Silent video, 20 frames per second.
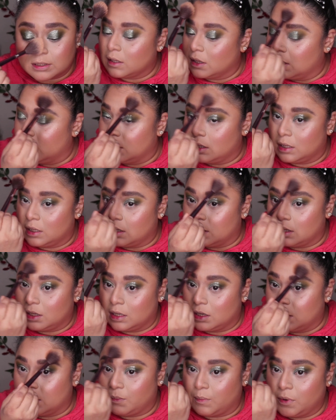And
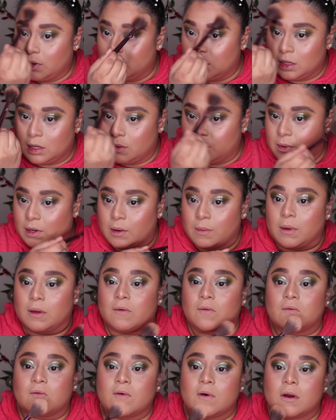then I put a little bit on my
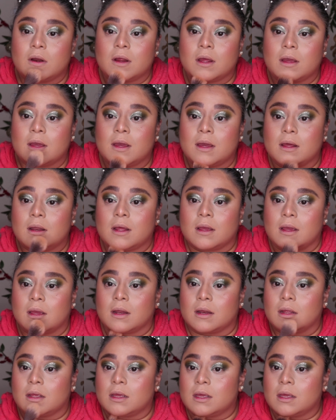forehead and